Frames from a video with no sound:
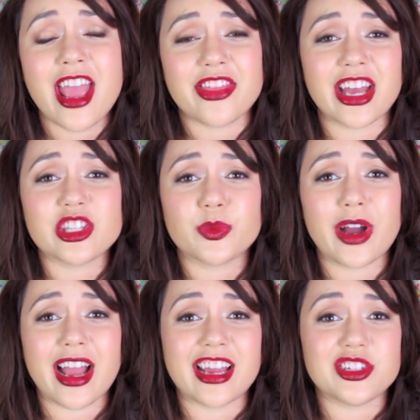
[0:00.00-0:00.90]
and that's
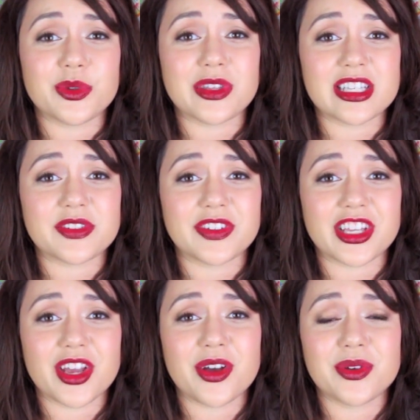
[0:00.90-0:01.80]
why I do these
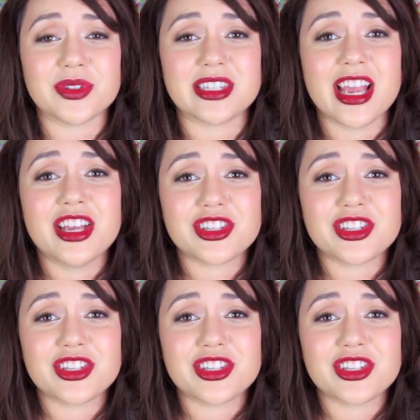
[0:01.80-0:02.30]
videos.